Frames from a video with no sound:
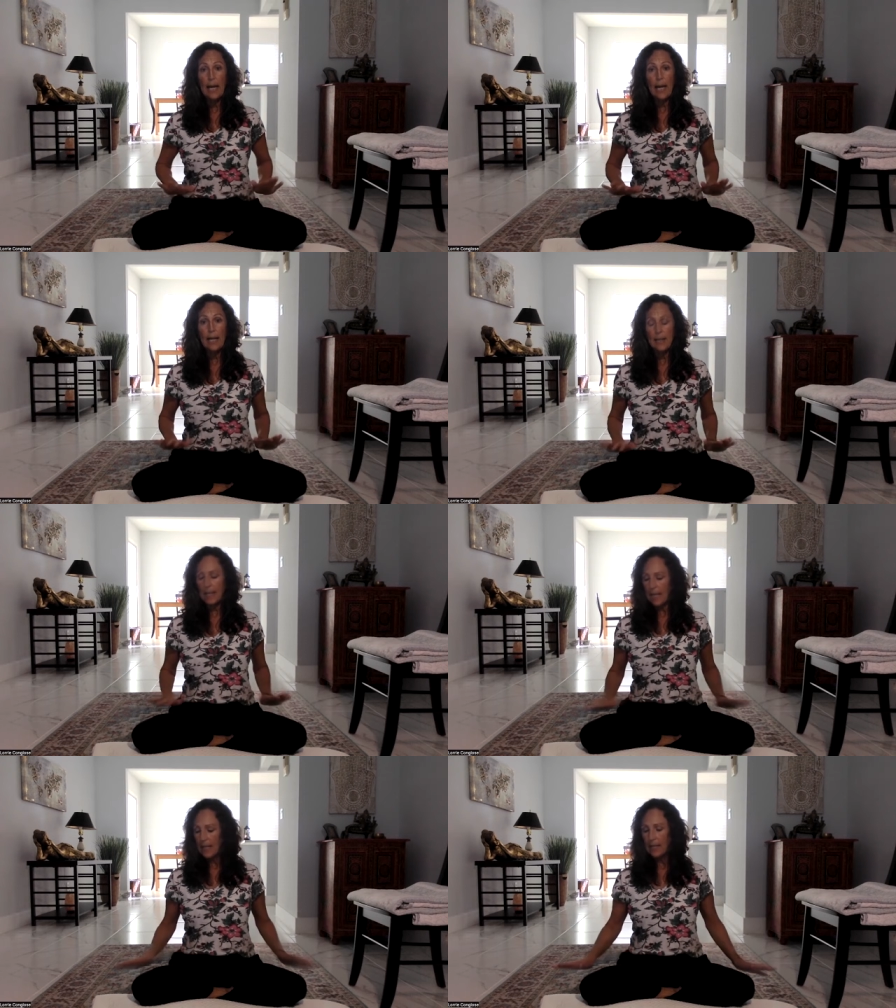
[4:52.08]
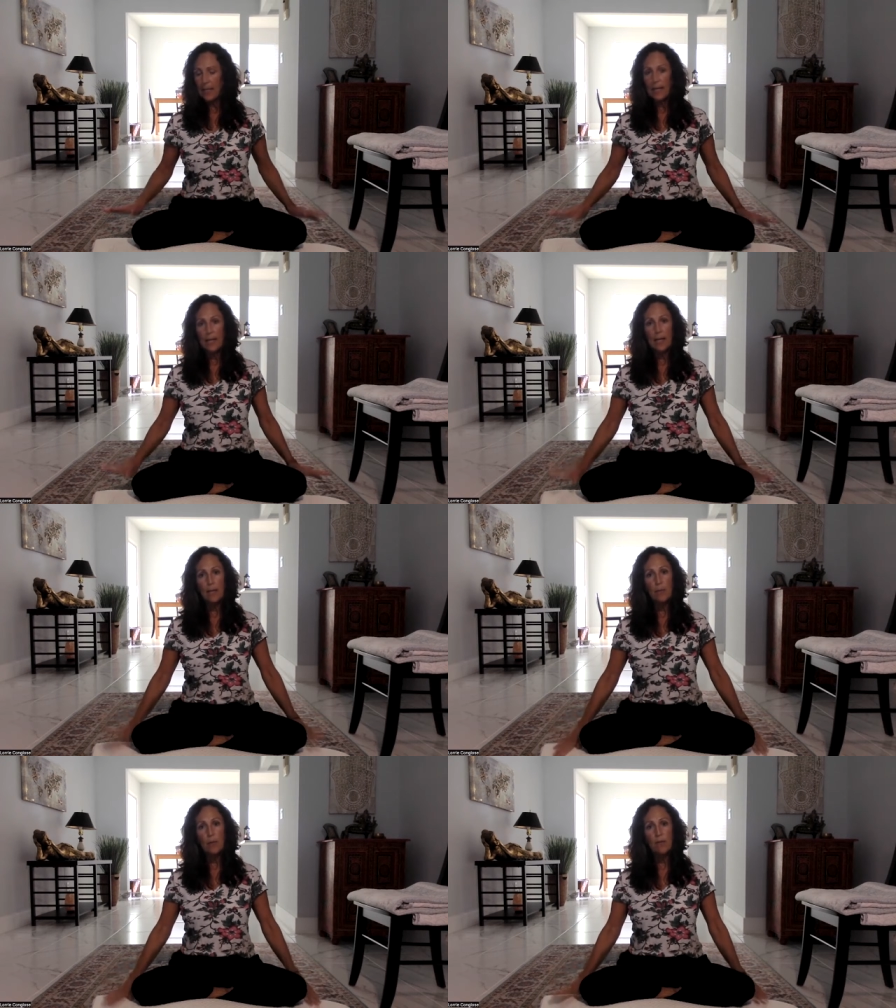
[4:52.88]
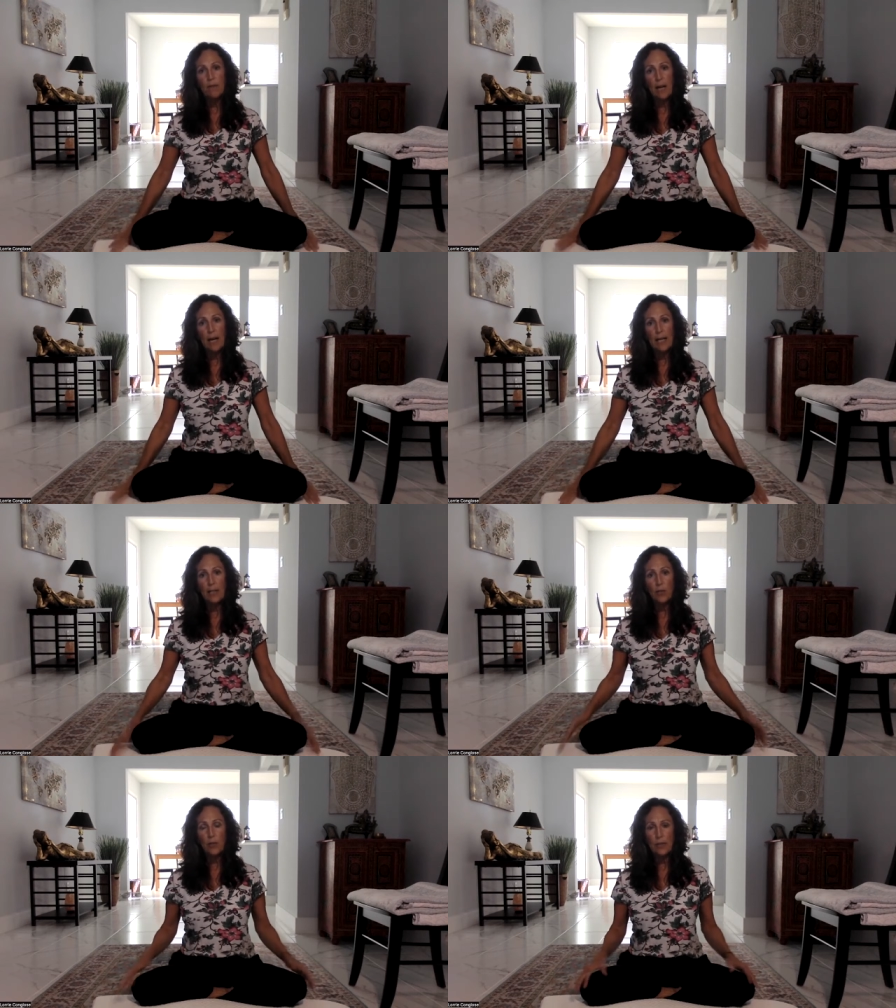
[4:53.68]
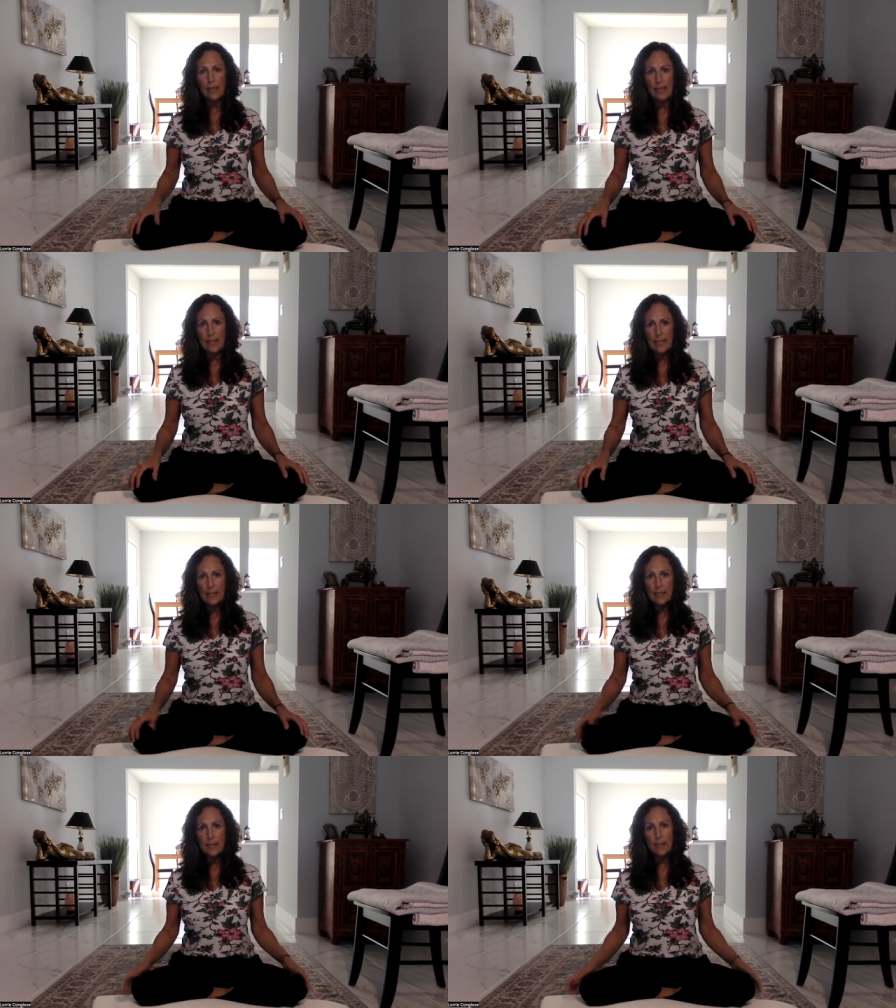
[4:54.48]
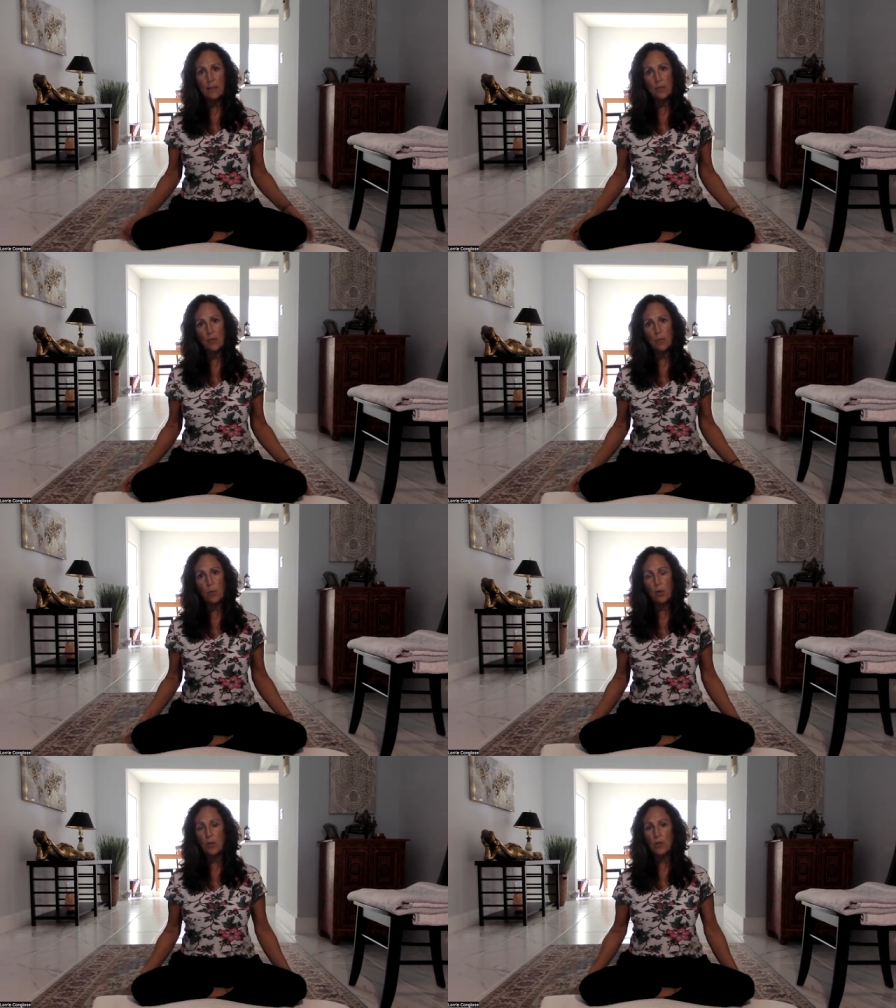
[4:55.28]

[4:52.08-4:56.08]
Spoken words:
And then provide your knees some support.